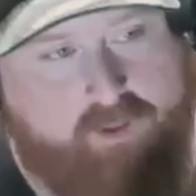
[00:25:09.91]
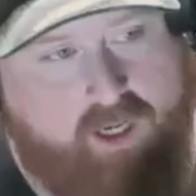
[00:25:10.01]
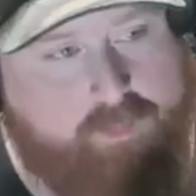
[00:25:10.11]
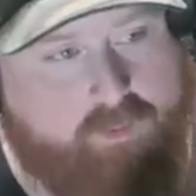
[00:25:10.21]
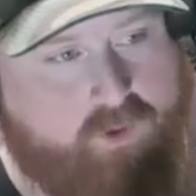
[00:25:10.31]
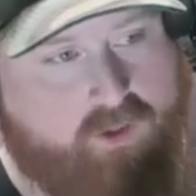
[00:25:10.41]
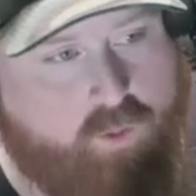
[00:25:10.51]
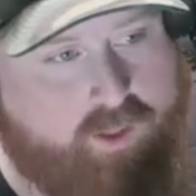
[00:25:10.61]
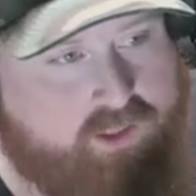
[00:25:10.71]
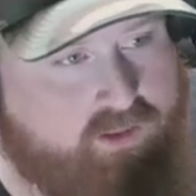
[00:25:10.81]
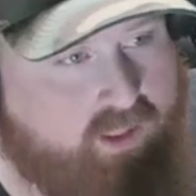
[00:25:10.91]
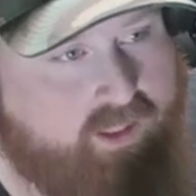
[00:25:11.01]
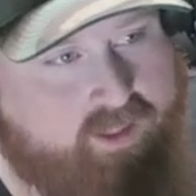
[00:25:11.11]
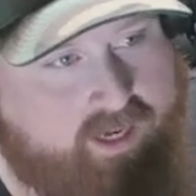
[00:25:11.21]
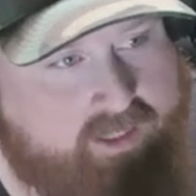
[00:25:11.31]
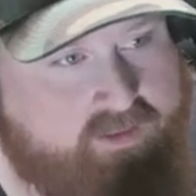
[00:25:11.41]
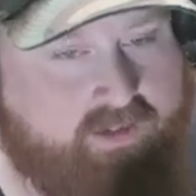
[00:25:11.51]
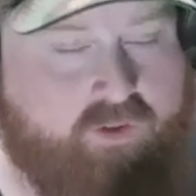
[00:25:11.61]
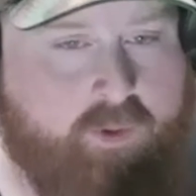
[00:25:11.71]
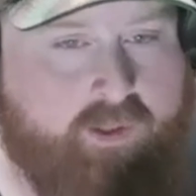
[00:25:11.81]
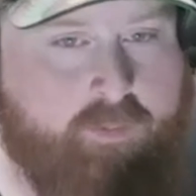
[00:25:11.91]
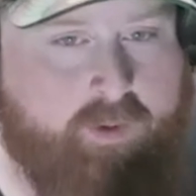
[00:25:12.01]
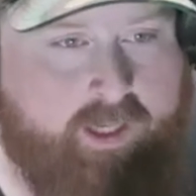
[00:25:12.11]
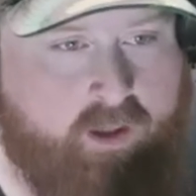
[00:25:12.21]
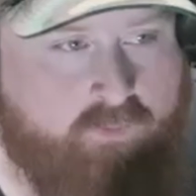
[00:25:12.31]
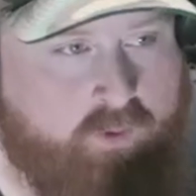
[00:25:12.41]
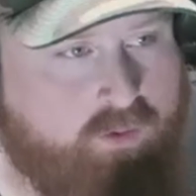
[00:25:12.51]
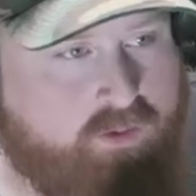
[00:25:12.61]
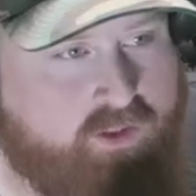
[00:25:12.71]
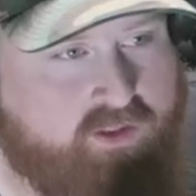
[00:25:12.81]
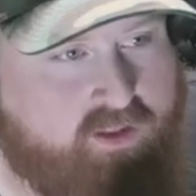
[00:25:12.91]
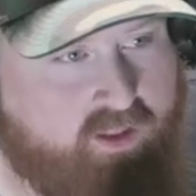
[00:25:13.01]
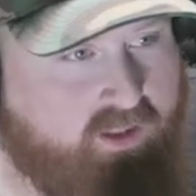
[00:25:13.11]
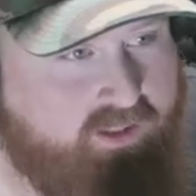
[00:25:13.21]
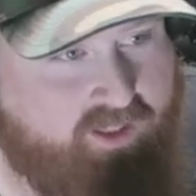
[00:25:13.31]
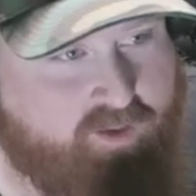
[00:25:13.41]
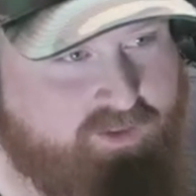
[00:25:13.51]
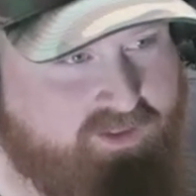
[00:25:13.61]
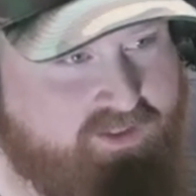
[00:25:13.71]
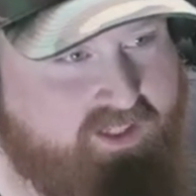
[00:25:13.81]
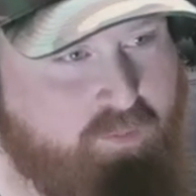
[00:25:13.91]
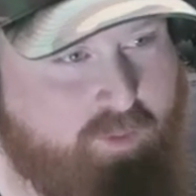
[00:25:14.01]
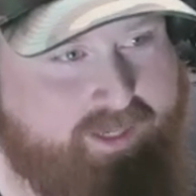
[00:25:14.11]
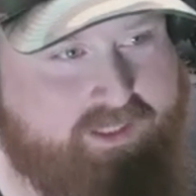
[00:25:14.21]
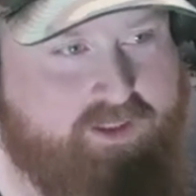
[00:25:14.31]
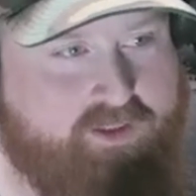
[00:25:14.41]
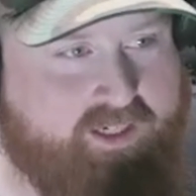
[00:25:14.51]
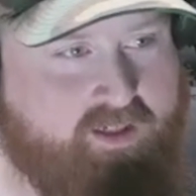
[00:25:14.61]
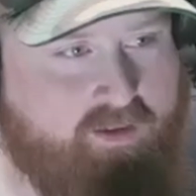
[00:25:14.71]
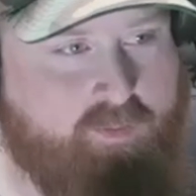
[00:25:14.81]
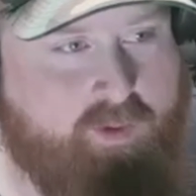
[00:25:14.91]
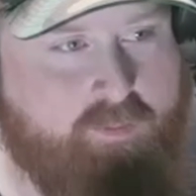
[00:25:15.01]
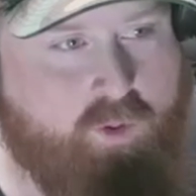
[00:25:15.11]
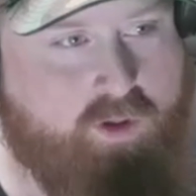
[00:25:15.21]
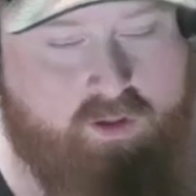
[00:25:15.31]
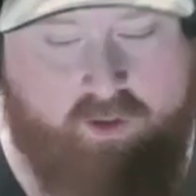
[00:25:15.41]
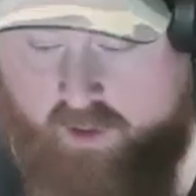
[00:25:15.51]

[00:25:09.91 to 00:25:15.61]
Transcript: couple fun questions I like to ask everybody in my interviews, just to, see what makes you tick a little bit more.